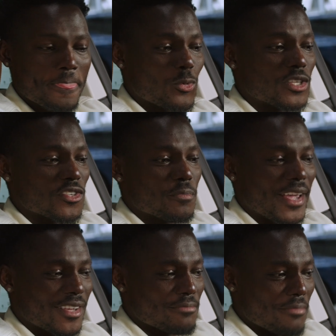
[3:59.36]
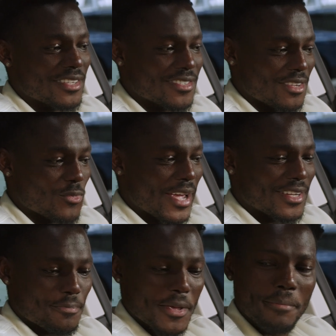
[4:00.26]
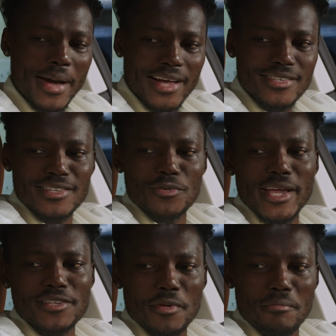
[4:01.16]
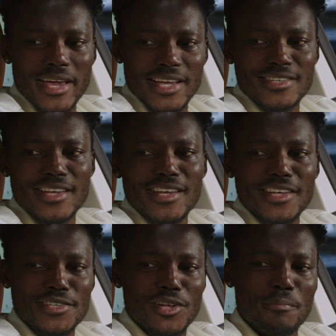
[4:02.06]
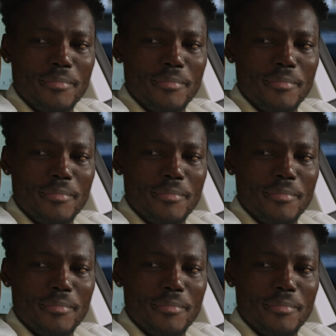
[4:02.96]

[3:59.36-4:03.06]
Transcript: which means the way it's been packed and the way it's been made is a lot